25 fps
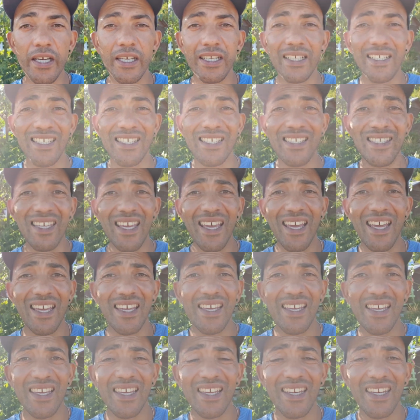It is
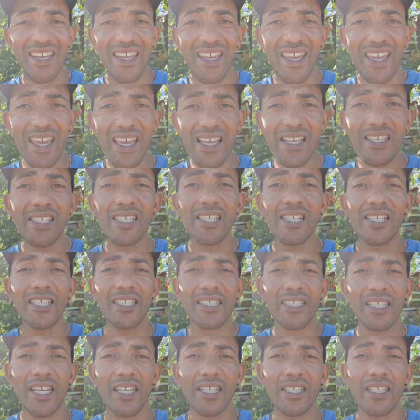an
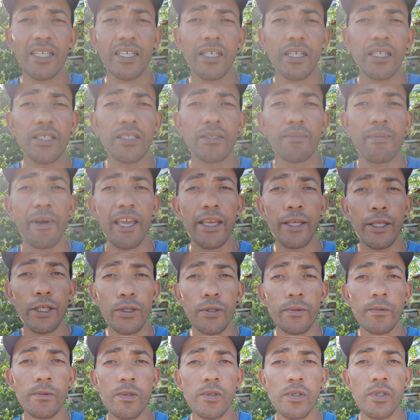excellent idea to make
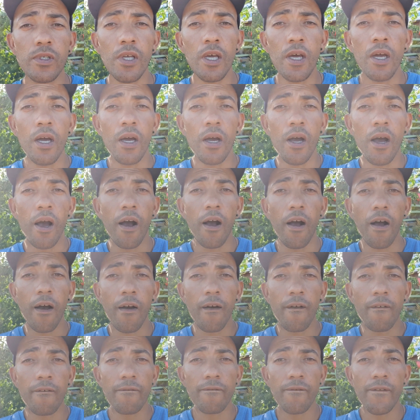use
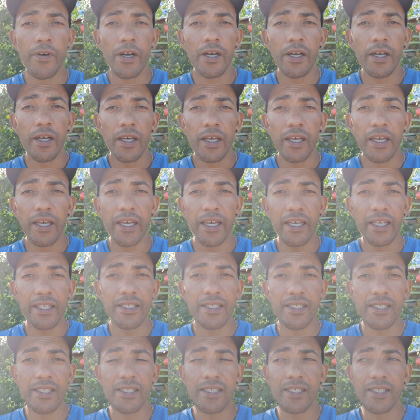of
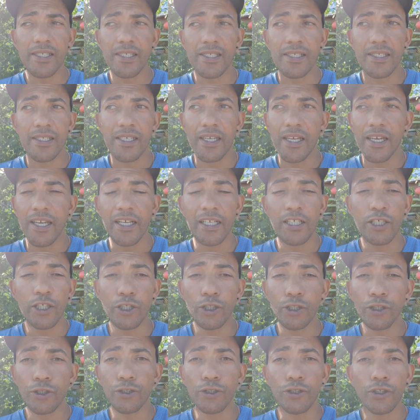its
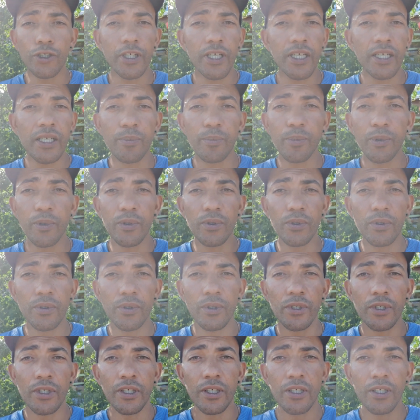
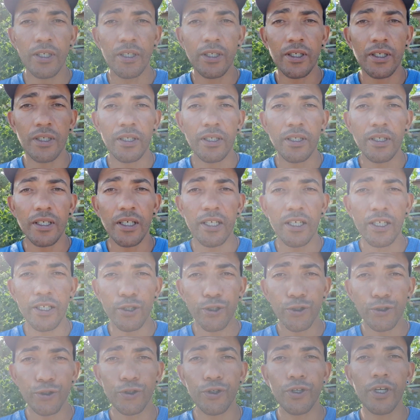incredible
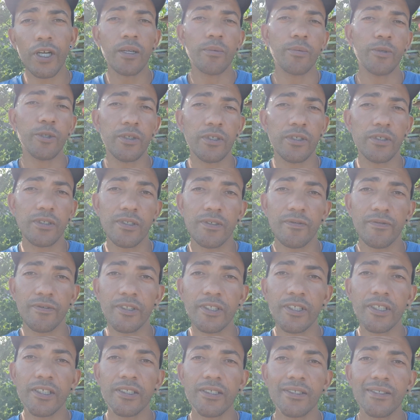
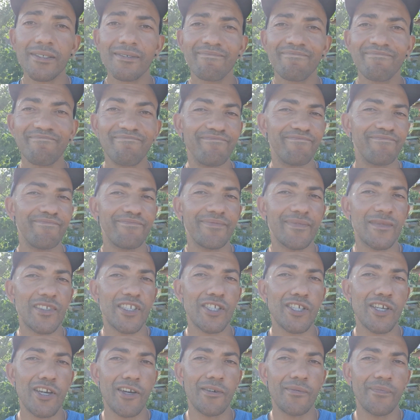usefulness.
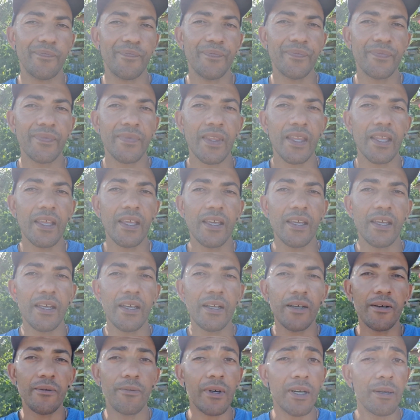So,
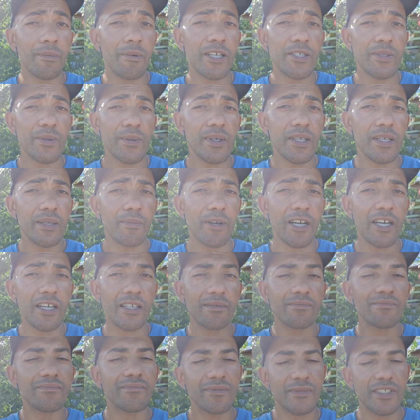what am I talking about?
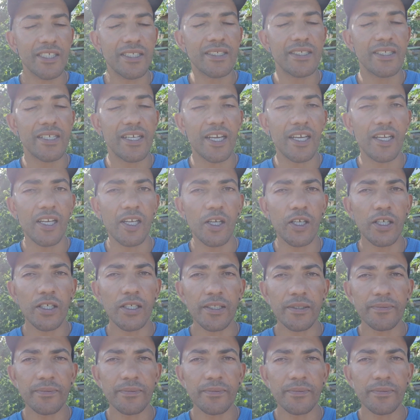Let's take a look.